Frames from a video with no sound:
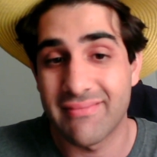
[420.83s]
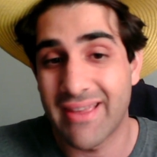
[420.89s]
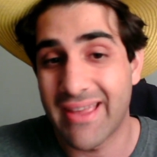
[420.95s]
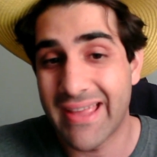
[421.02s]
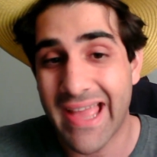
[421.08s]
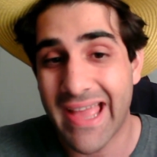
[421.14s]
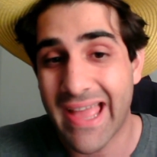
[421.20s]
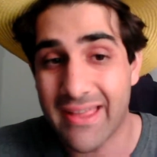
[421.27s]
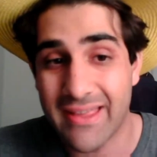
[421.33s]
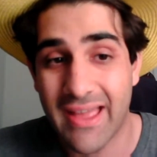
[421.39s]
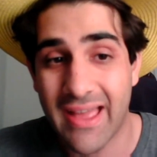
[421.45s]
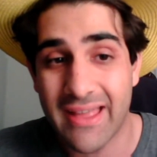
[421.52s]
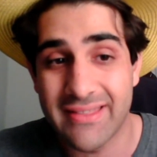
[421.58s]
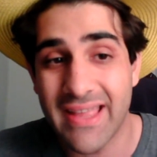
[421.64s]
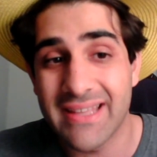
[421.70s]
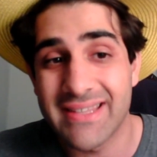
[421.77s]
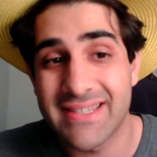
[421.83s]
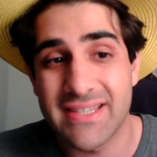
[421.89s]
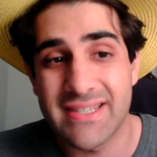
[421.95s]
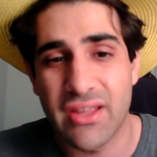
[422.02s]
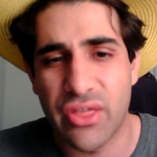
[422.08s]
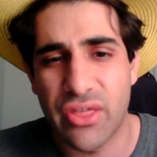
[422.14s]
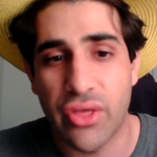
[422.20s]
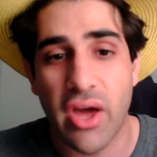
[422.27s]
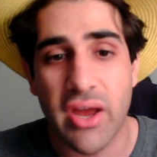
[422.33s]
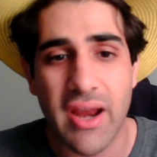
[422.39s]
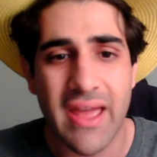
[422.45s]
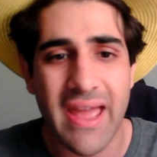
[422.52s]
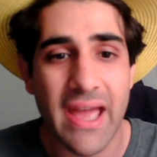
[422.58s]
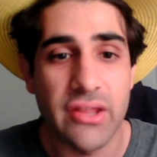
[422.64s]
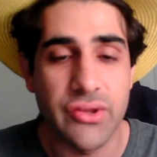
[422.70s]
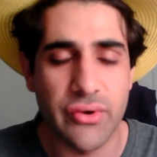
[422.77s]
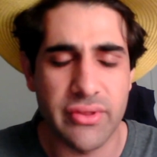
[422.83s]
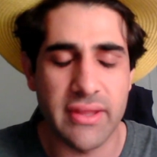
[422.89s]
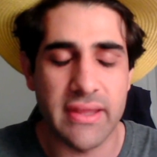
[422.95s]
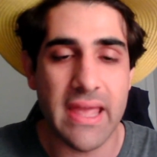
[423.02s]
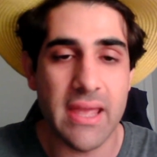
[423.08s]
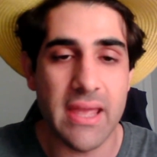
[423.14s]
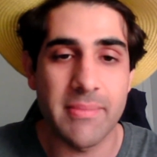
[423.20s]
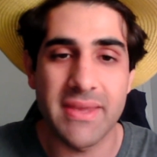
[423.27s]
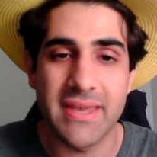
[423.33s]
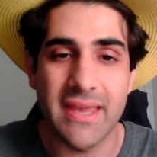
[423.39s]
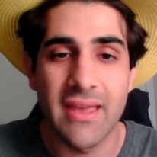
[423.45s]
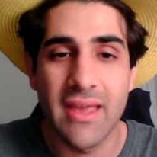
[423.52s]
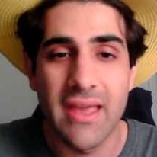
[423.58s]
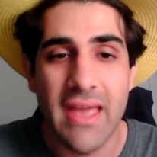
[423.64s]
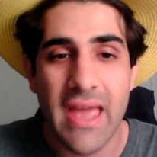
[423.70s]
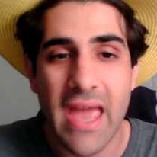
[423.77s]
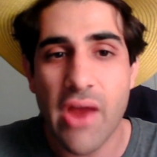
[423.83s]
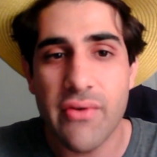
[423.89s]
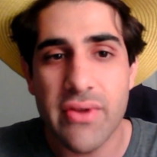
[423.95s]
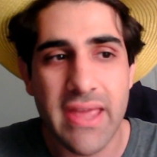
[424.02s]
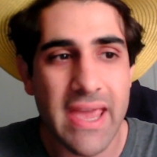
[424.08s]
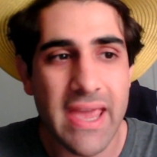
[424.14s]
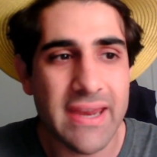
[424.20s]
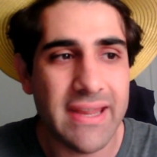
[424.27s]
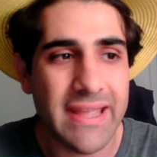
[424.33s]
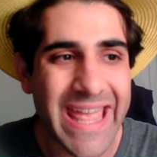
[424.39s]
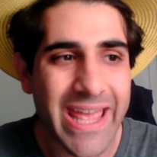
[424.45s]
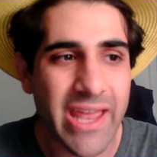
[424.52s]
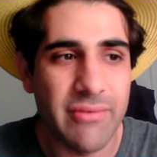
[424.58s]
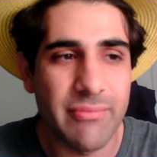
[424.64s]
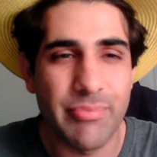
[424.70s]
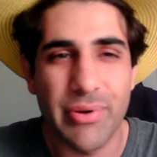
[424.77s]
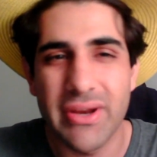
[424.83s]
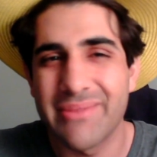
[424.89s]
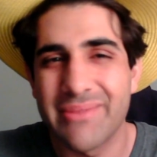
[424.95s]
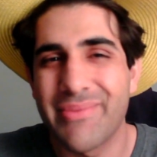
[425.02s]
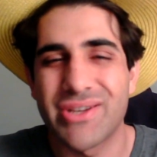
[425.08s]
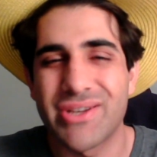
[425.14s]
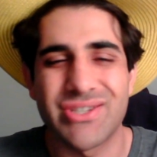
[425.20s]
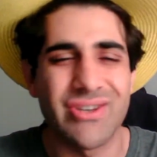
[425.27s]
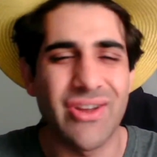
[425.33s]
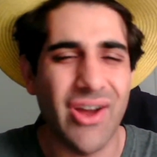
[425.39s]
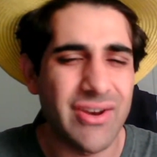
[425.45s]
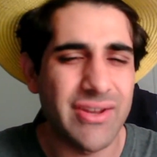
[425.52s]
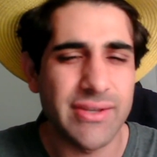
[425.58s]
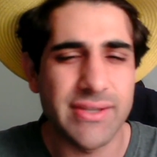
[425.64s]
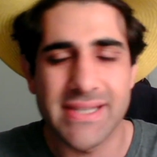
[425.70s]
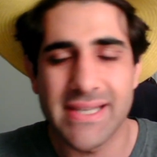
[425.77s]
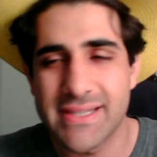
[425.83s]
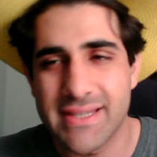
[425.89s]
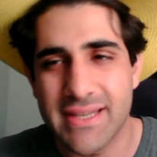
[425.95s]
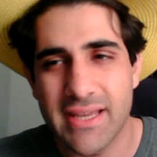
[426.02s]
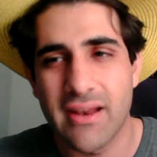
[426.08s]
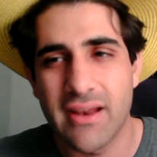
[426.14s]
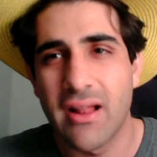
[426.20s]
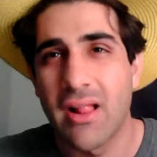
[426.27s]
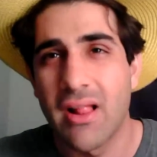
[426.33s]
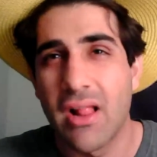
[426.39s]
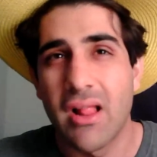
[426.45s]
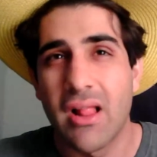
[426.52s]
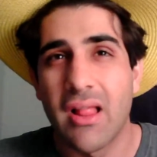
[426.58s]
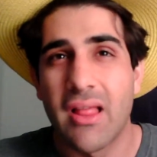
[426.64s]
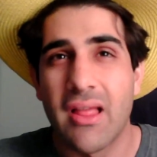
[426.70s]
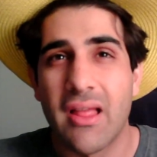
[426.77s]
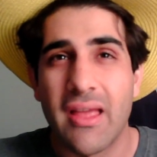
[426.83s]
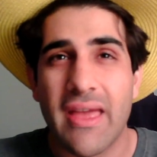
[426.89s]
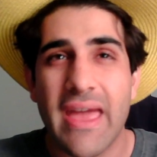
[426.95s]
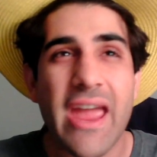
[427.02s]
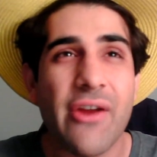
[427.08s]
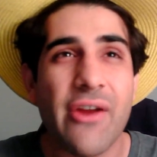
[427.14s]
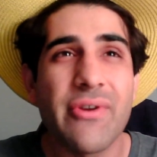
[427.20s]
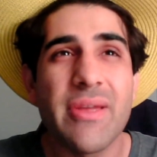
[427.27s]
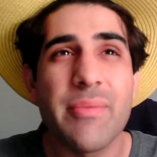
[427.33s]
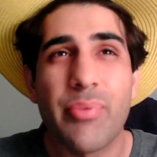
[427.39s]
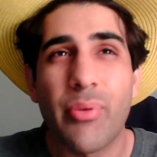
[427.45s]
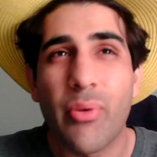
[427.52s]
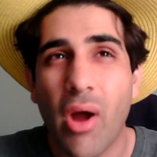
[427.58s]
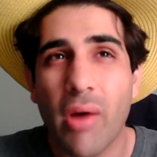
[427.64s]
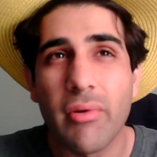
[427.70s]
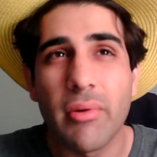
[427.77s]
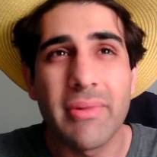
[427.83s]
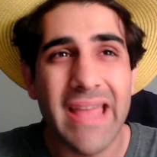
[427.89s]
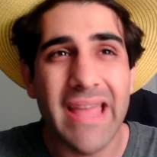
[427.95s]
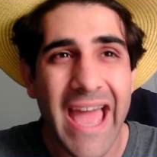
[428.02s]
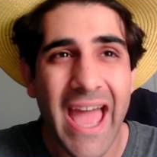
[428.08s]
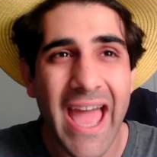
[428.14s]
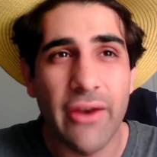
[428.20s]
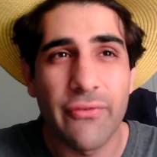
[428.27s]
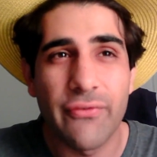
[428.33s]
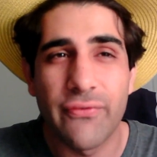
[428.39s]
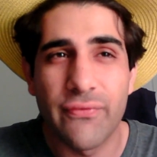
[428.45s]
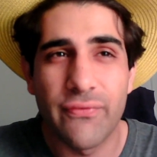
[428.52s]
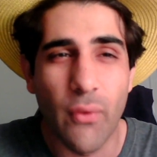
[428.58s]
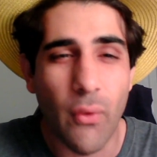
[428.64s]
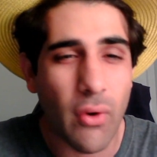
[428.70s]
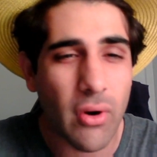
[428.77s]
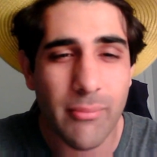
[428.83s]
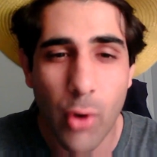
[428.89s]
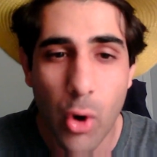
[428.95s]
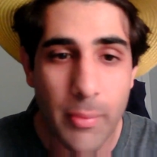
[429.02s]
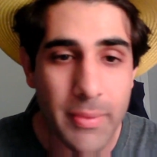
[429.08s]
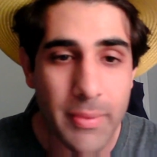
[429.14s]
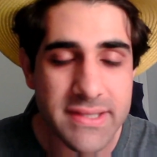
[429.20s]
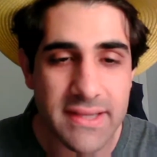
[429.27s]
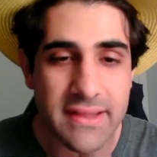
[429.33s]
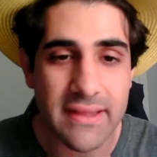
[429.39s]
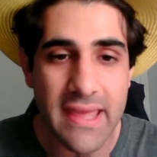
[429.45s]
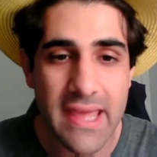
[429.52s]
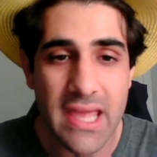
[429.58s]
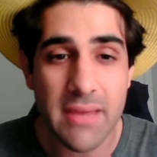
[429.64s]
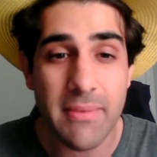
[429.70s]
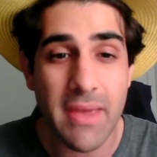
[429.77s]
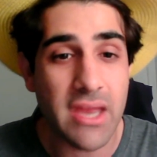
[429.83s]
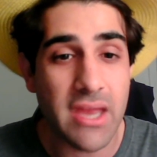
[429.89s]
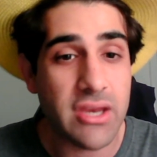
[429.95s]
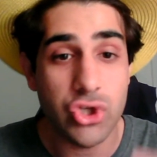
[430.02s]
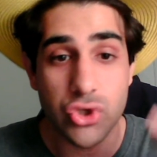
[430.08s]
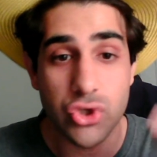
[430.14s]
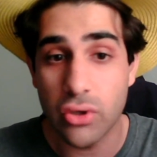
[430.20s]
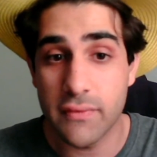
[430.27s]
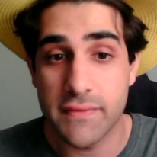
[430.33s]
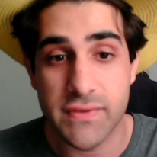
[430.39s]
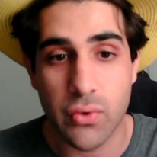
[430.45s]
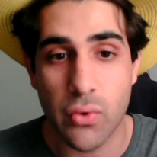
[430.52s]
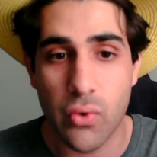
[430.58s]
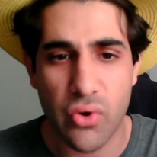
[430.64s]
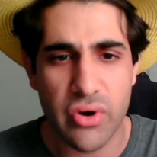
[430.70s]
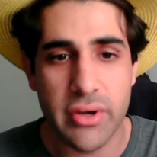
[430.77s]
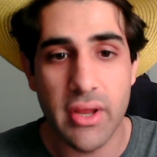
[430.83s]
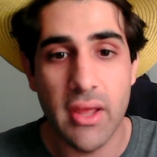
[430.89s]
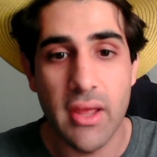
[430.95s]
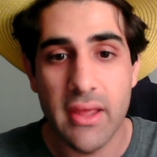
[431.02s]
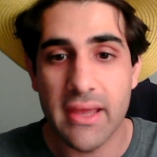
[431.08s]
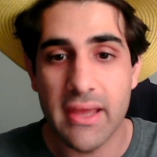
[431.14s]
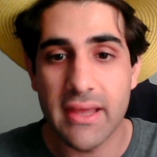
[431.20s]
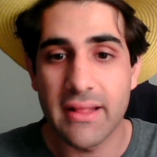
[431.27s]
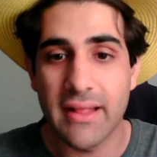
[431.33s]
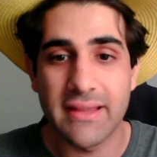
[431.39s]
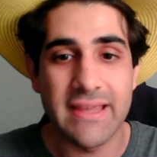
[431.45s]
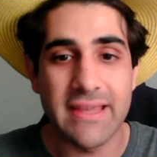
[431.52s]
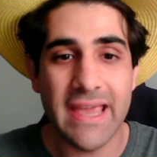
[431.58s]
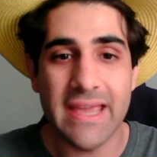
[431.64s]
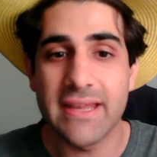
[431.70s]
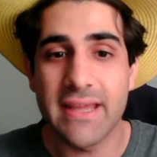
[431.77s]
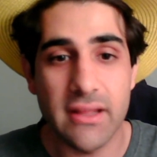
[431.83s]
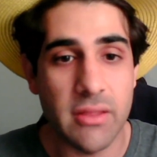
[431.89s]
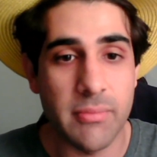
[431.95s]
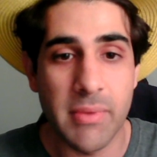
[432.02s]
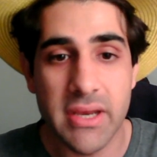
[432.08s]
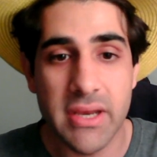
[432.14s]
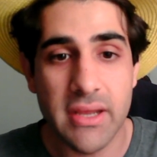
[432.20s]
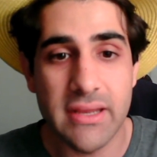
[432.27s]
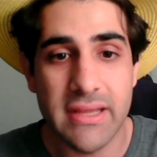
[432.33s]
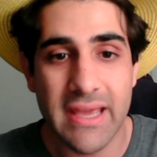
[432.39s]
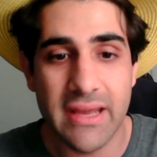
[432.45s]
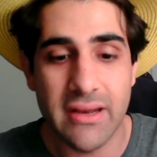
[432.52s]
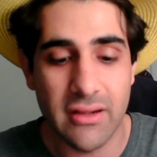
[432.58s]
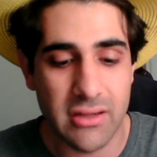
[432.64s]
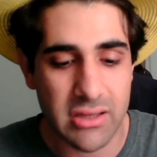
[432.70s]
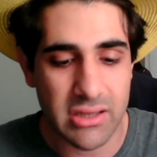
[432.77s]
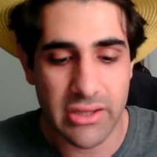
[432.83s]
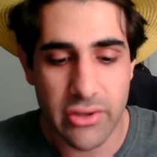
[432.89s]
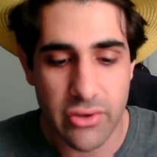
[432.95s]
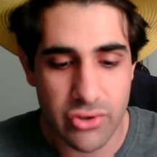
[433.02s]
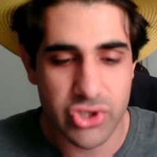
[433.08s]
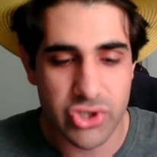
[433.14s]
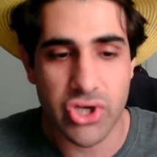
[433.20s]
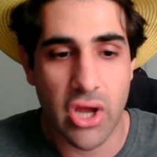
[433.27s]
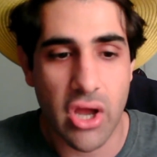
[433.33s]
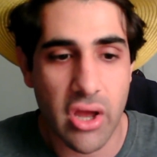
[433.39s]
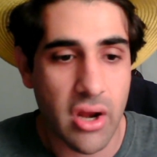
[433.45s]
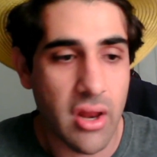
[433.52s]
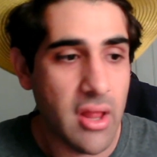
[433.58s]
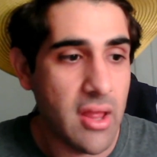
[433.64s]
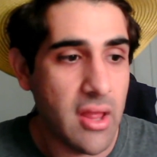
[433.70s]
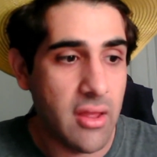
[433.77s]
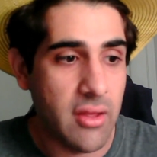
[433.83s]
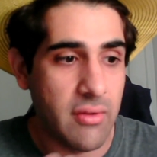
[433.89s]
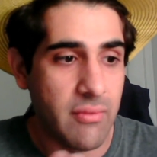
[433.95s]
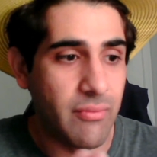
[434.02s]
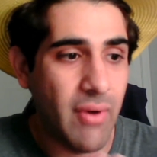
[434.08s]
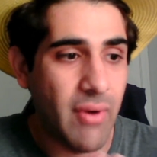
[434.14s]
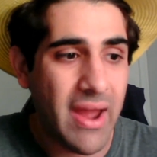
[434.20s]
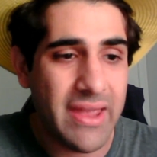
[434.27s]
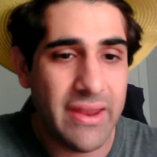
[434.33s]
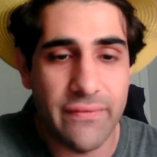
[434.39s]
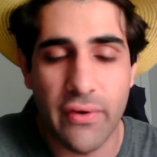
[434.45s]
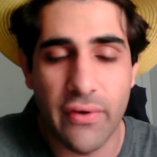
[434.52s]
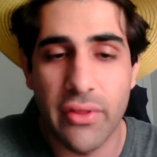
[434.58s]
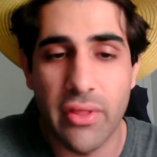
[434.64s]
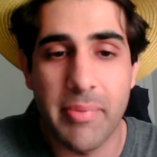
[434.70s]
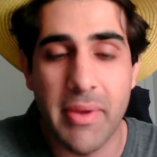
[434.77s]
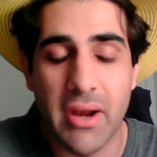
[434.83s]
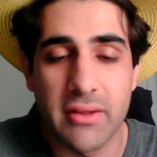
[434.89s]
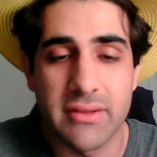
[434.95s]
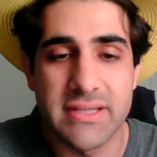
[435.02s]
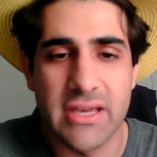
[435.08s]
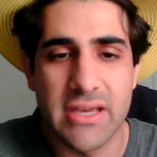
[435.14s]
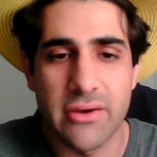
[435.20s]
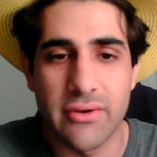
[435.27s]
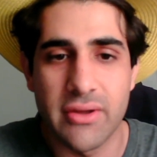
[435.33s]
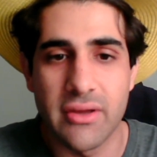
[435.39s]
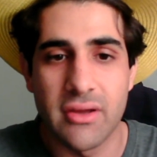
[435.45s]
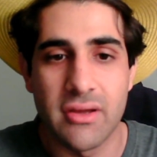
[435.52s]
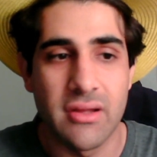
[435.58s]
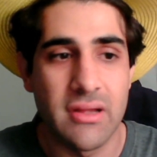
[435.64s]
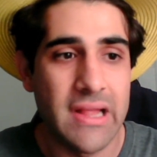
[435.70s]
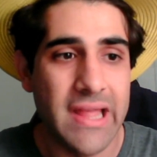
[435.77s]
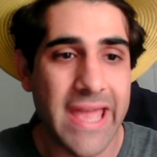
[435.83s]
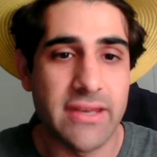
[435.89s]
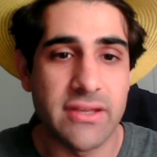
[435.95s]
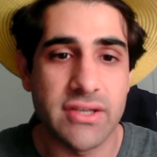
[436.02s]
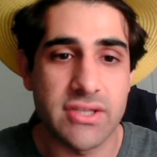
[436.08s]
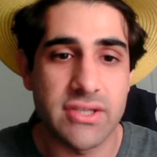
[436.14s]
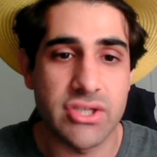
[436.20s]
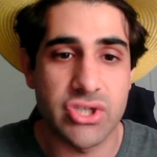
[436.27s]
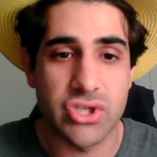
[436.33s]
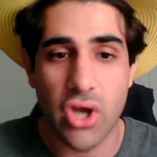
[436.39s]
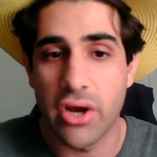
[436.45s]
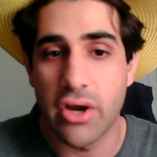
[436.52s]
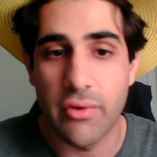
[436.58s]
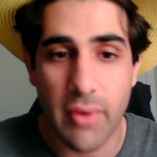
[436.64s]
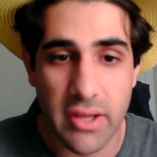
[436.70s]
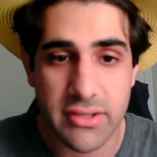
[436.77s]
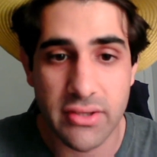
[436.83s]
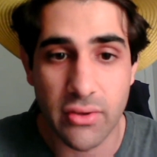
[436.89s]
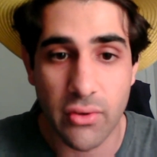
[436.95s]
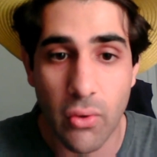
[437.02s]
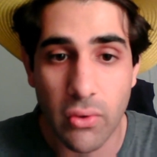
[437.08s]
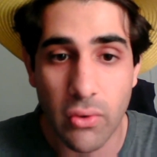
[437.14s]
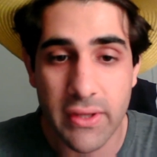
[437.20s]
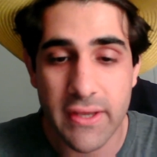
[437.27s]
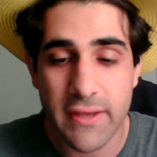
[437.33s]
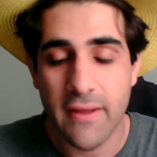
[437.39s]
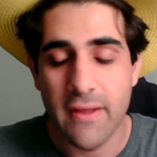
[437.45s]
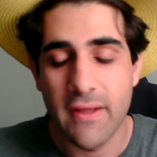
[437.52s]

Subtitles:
That's just a thought I had during the game. Harry Kane, again, pretty much non-existent. Harry probably had 4 moments in the game, and he should have scored in like the 88th minute. He had a clear shot right in front of the penalty area, and he just shot it right to the goalie.